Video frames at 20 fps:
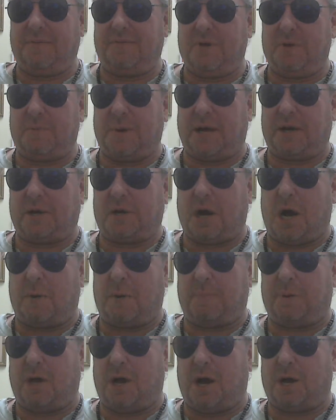And if you bet a
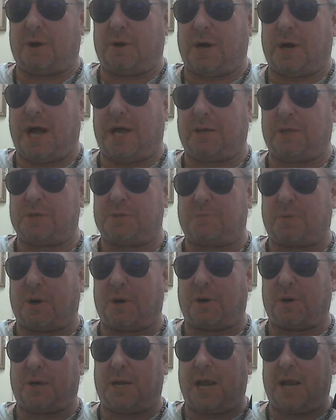couple of hundred dollars
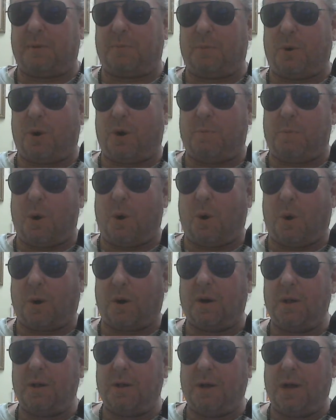per game or
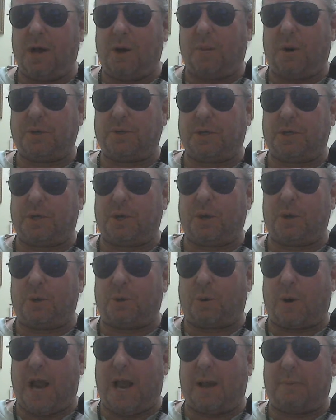more, I want you to
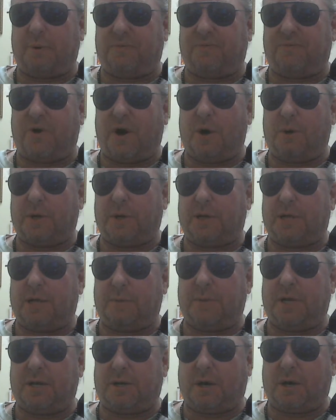go grab the phone and
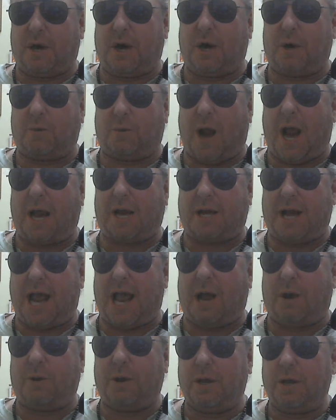give me a call right
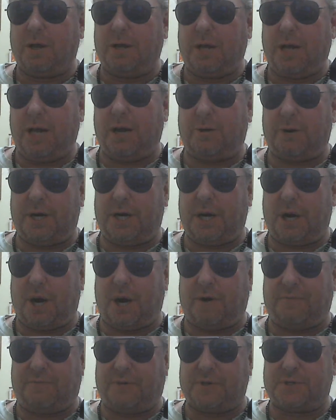now here in the
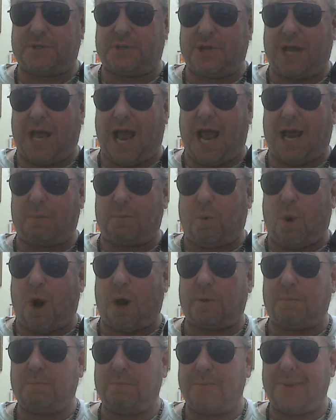office at
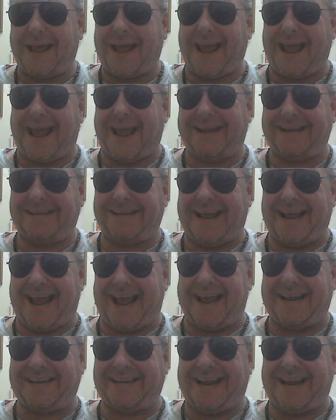1
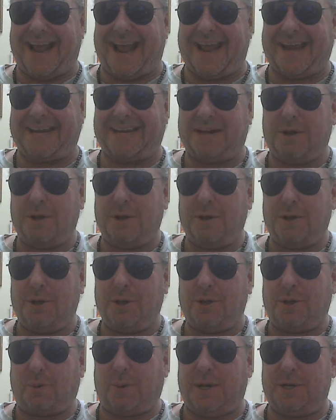888
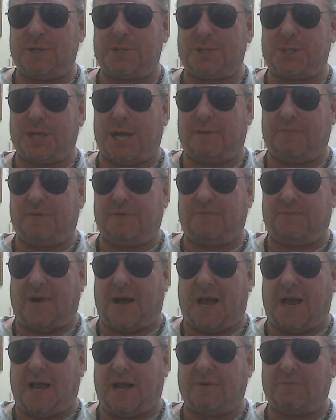
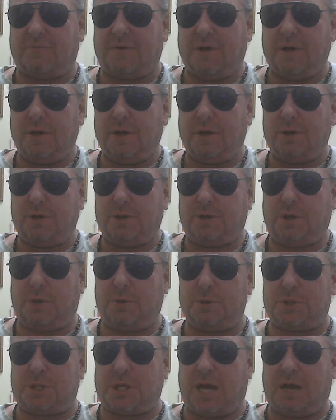375
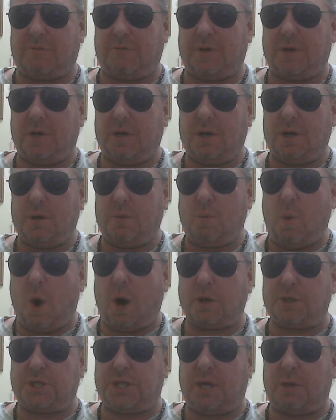
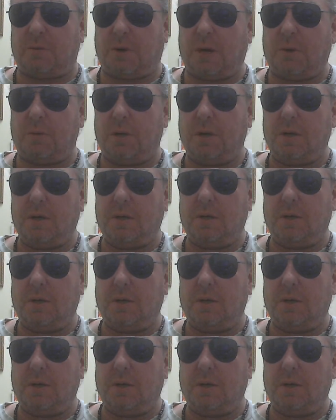2710.